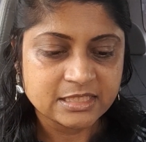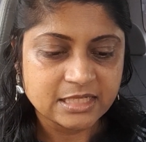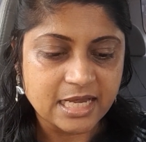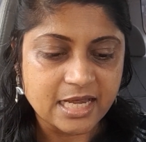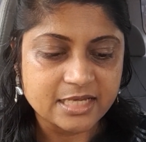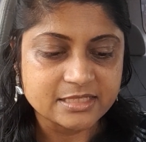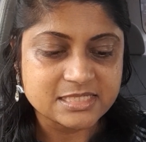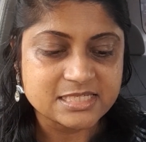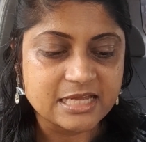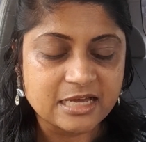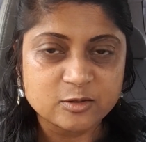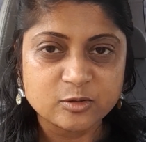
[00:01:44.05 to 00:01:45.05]
And
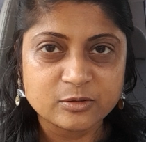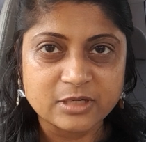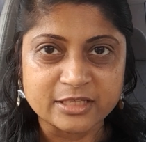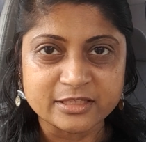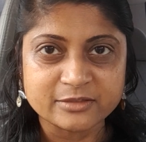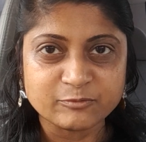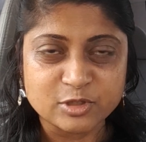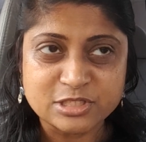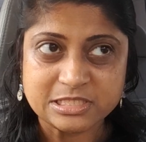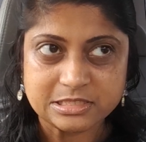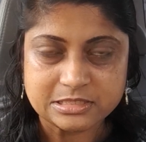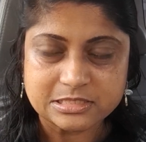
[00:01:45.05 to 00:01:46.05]
Seattle
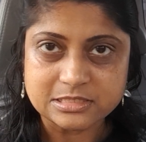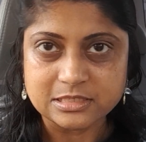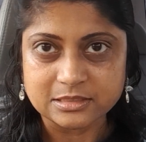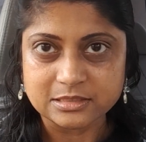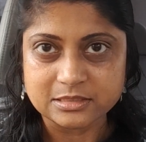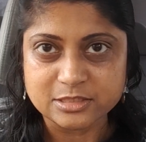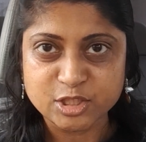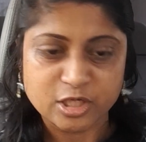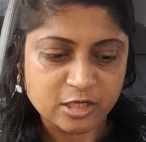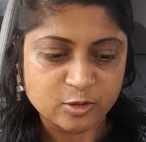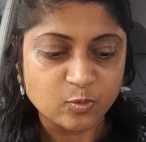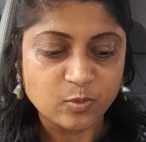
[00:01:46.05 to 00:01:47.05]
versus the
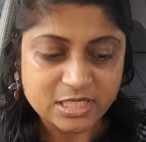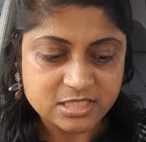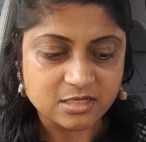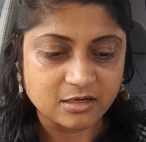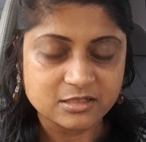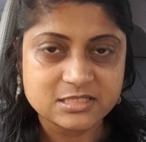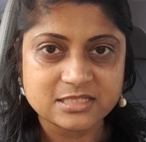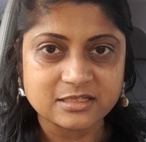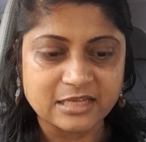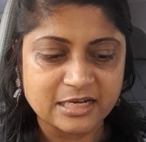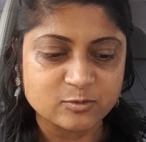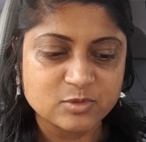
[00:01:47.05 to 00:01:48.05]
Chicago White Sox, the
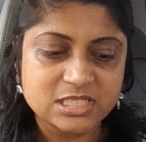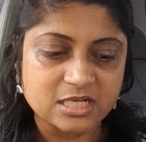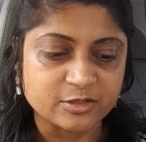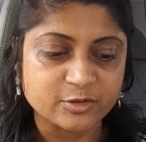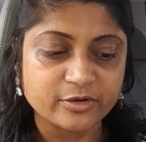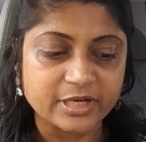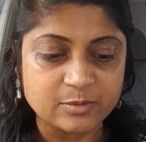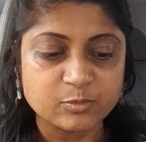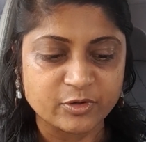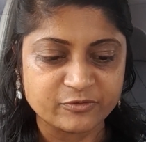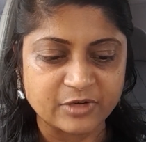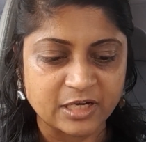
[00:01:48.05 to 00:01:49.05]
line was under
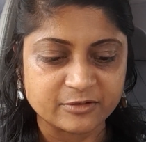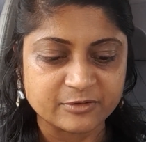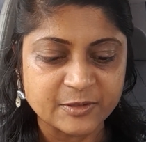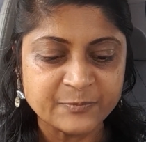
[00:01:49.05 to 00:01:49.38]
8.5.